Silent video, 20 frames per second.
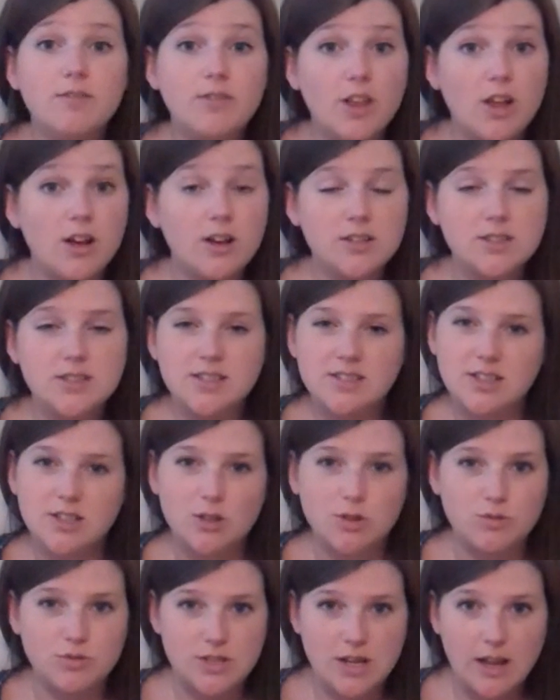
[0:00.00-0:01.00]
vlogs because they
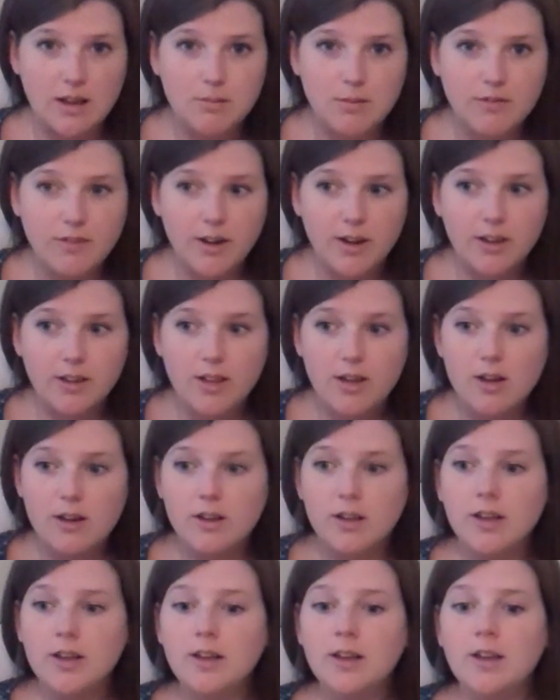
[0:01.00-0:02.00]
don't take me very
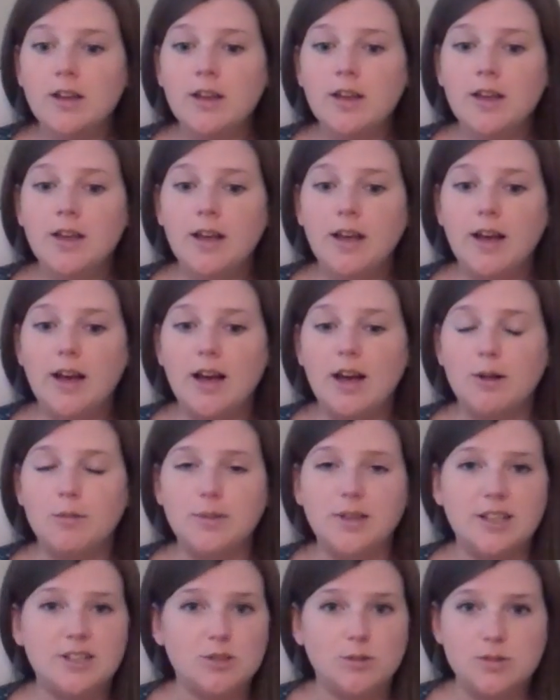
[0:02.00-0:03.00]
long,
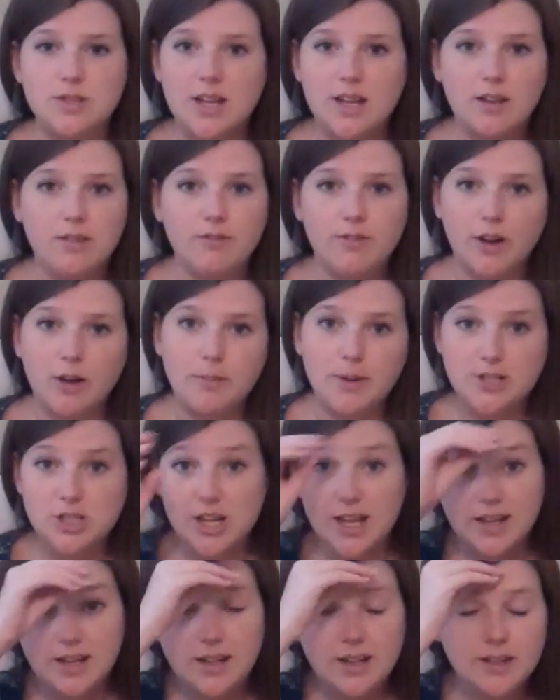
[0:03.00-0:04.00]
they don't take very much
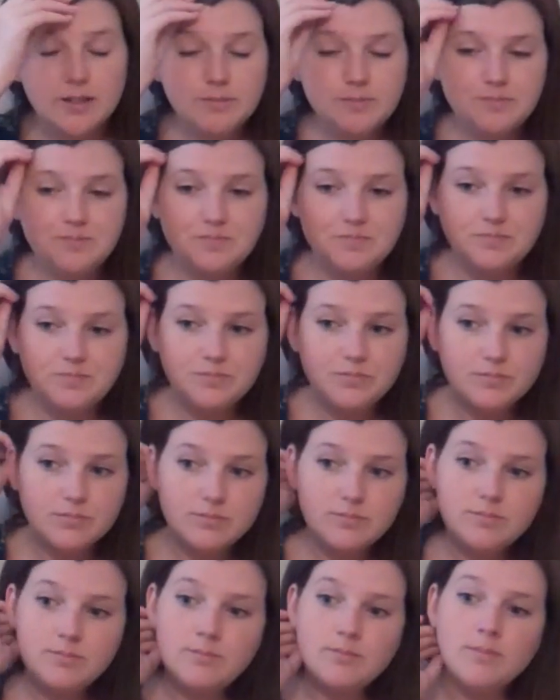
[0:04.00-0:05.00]
editing,
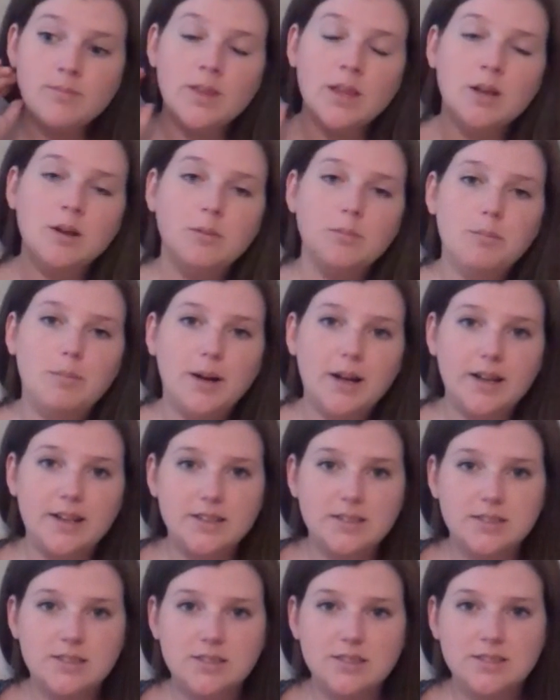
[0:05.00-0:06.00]

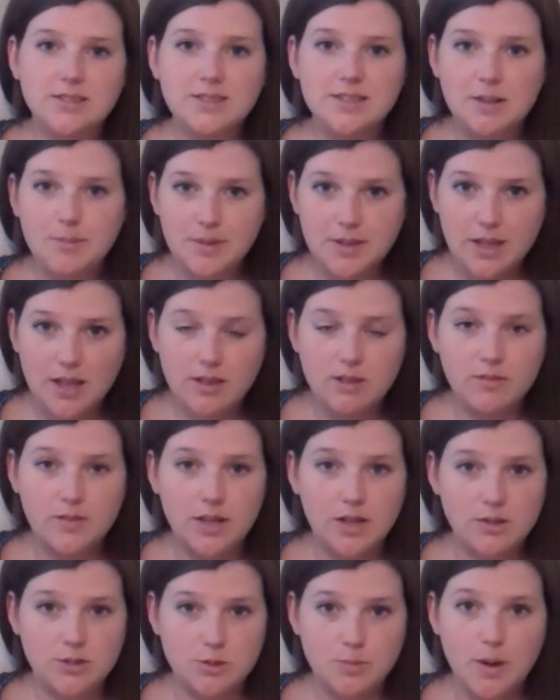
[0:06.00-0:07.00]
but some of the other
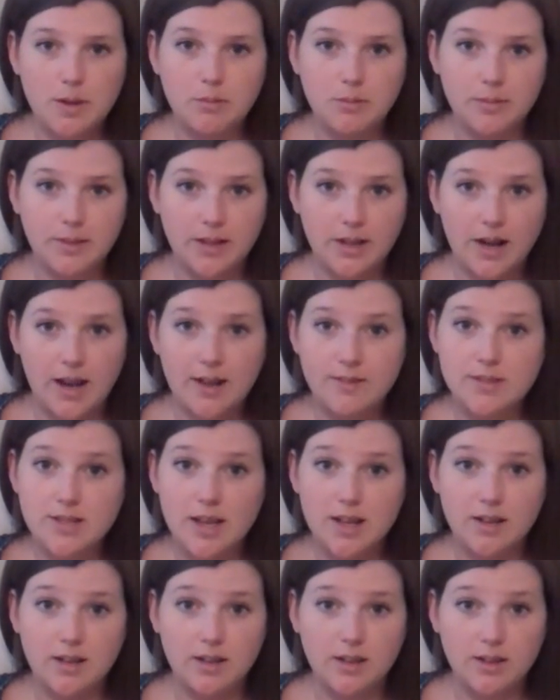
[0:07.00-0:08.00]
videos probably going to have to
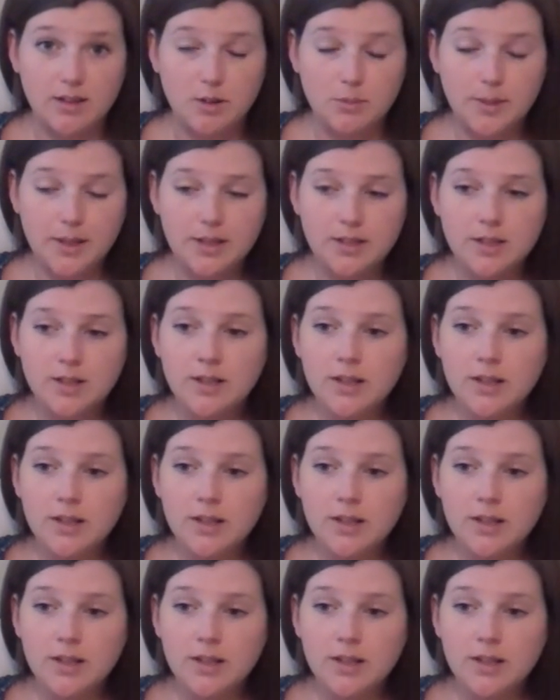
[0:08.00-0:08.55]
edit a little bit.